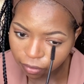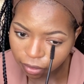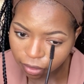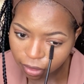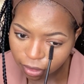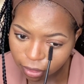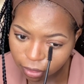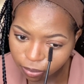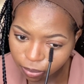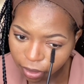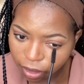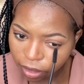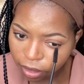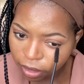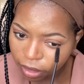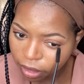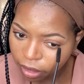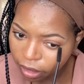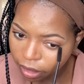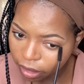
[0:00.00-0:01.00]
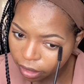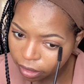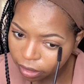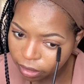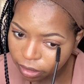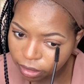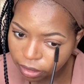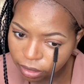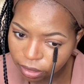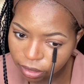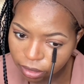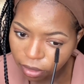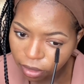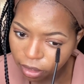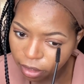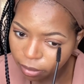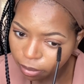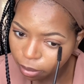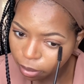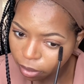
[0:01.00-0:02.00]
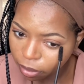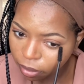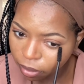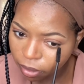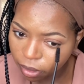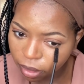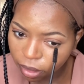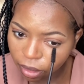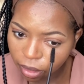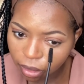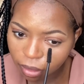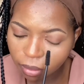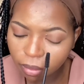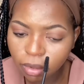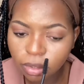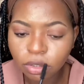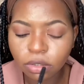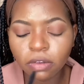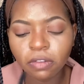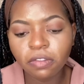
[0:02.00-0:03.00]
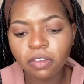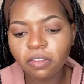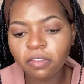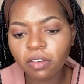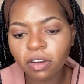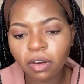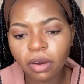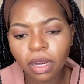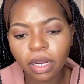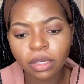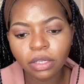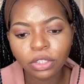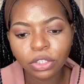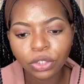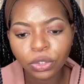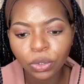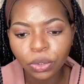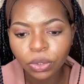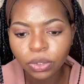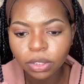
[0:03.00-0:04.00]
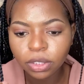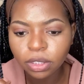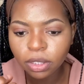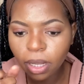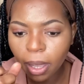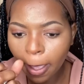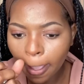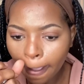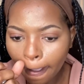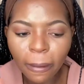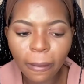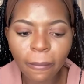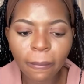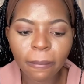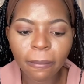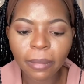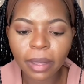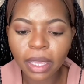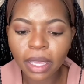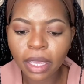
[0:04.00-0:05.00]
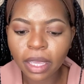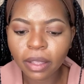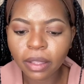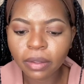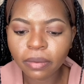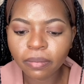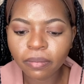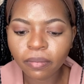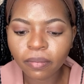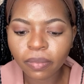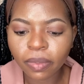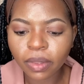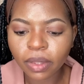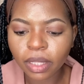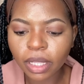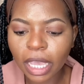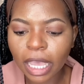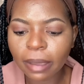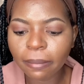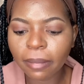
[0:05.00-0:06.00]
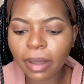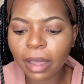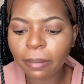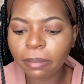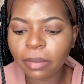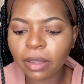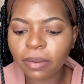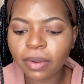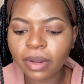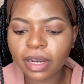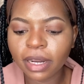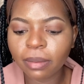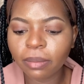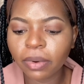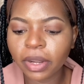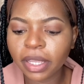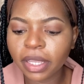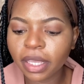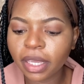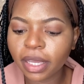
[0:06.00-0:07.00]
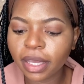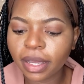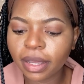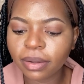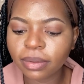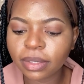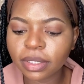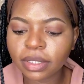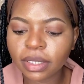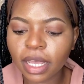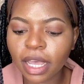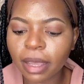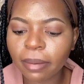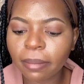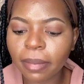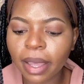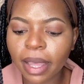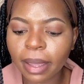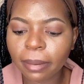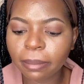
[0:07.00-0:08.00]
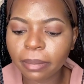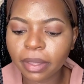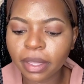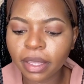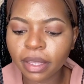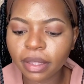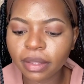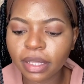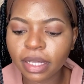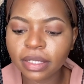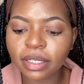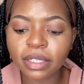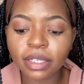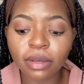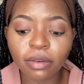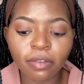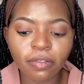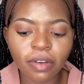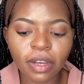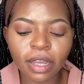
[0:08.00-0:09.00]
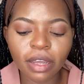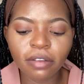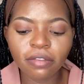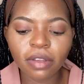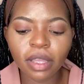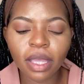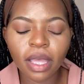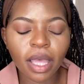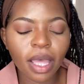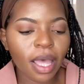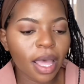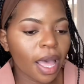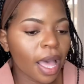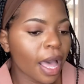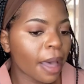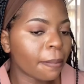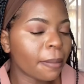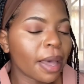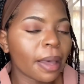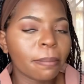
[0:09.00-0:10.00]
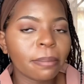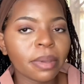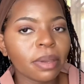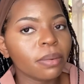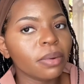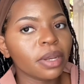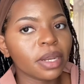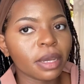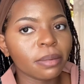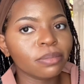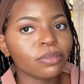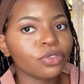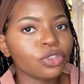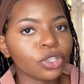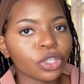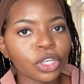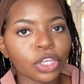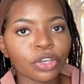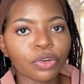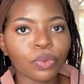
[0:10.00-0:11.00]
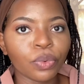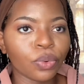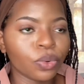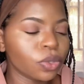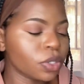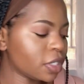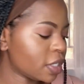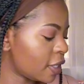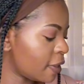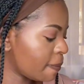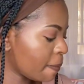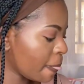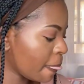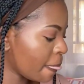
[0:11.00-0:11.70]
on a spa date, read a book, watch your favorite shows. For me, I'm happy when I'm working out. I'm happy. That's self-love. I'm happy when I'm drinking water.